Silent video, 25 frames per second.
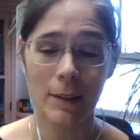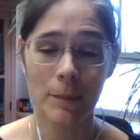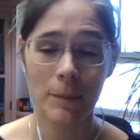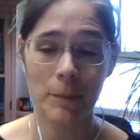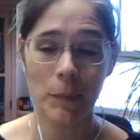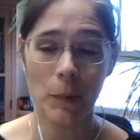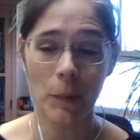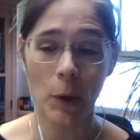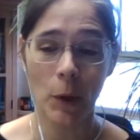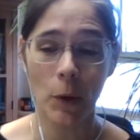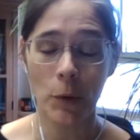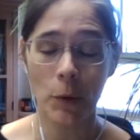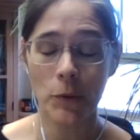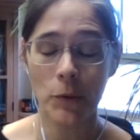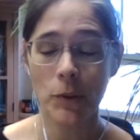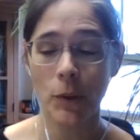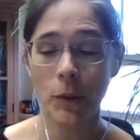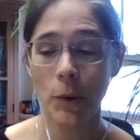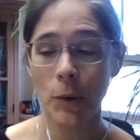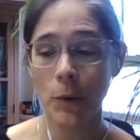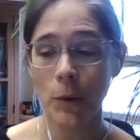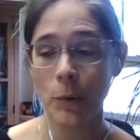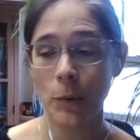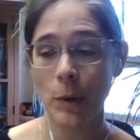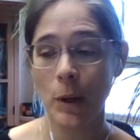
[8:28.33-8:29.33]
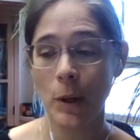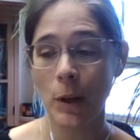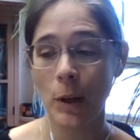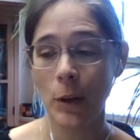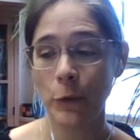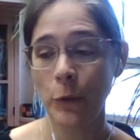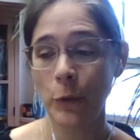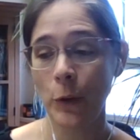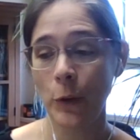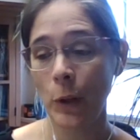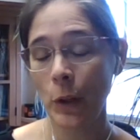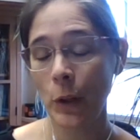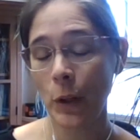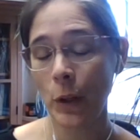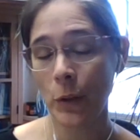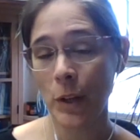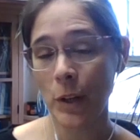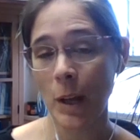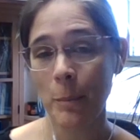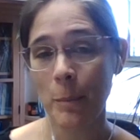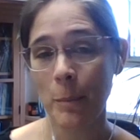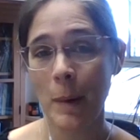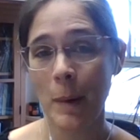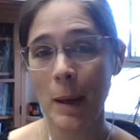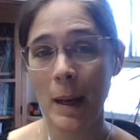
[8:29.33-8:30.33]
also followed up
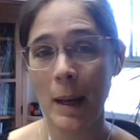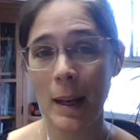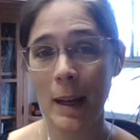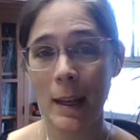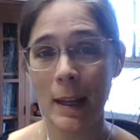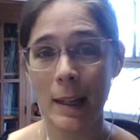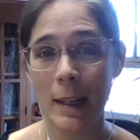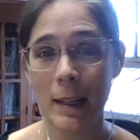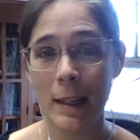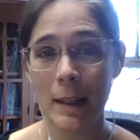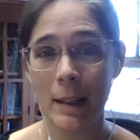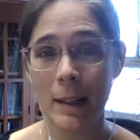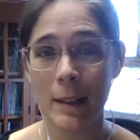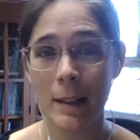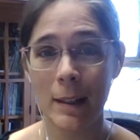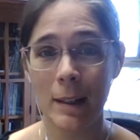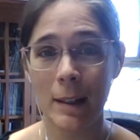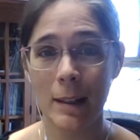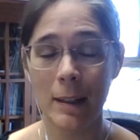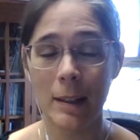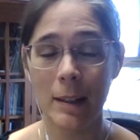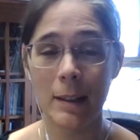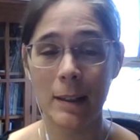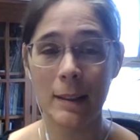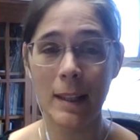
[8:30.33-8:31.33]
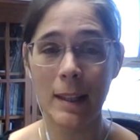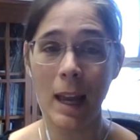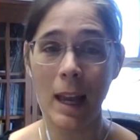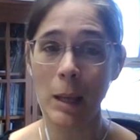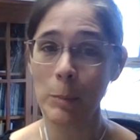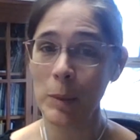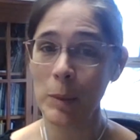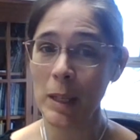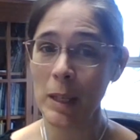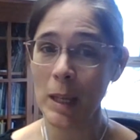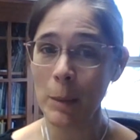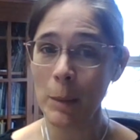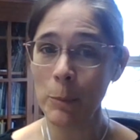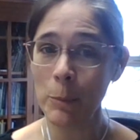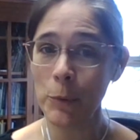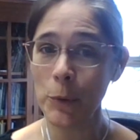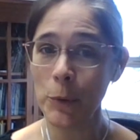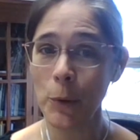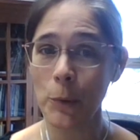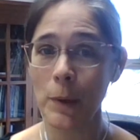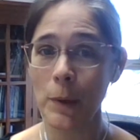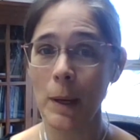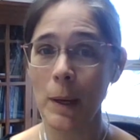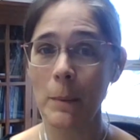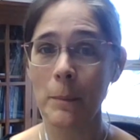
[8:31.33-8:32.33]
by an IPM
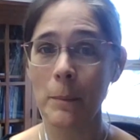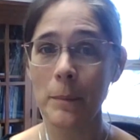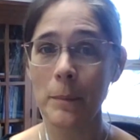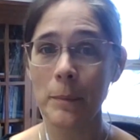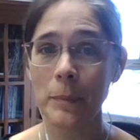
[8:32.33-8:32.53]
program.